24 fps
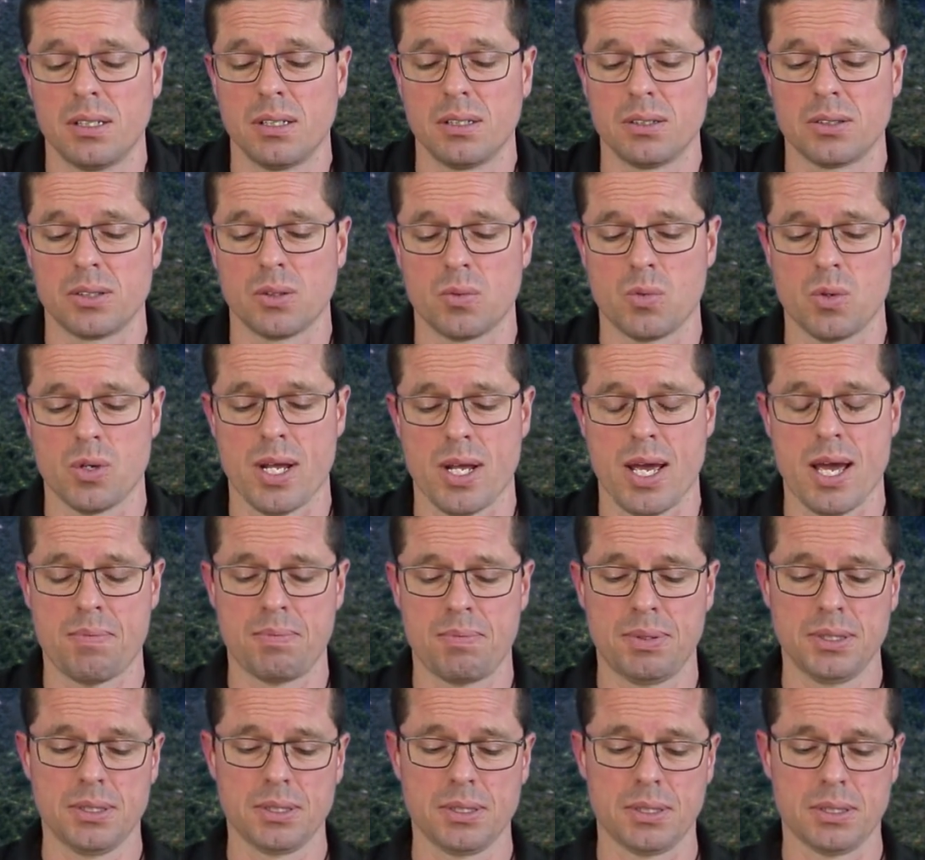So what
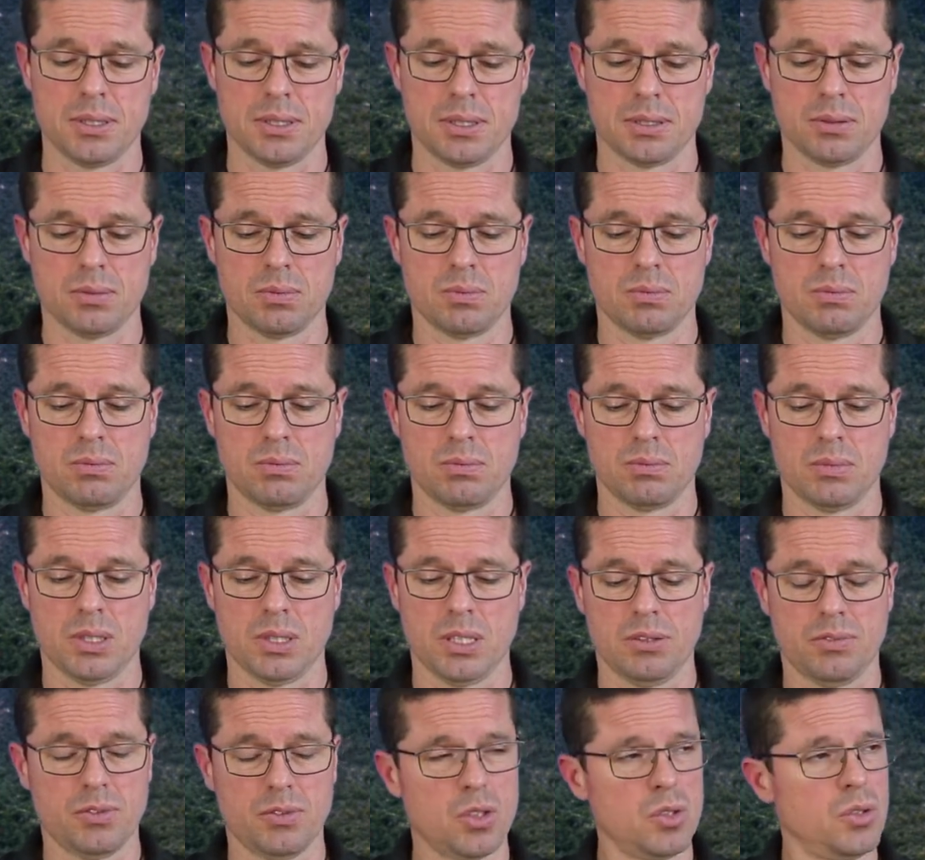happens is,
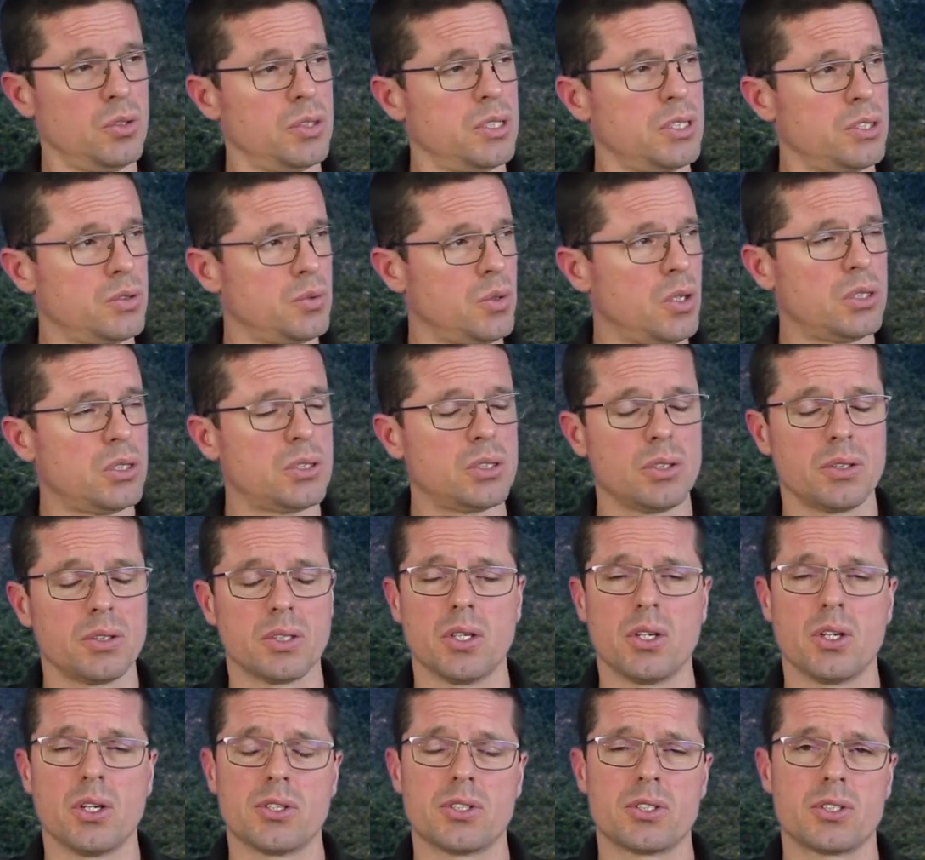when you've got all these rocks on
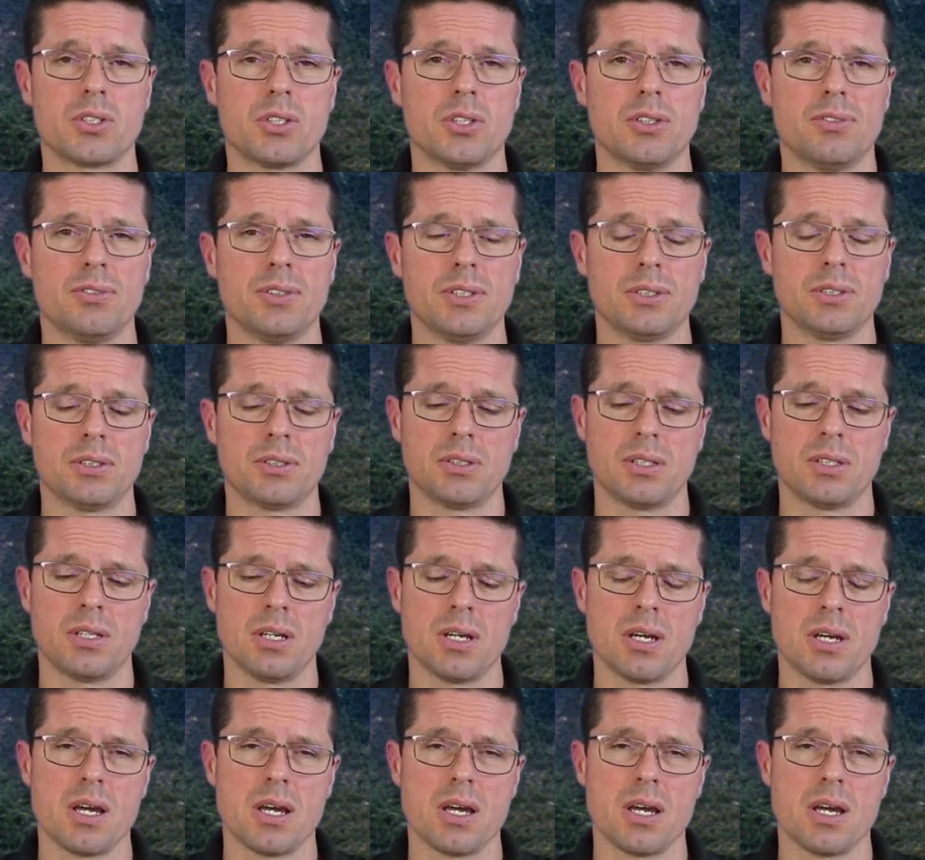the Earth's surface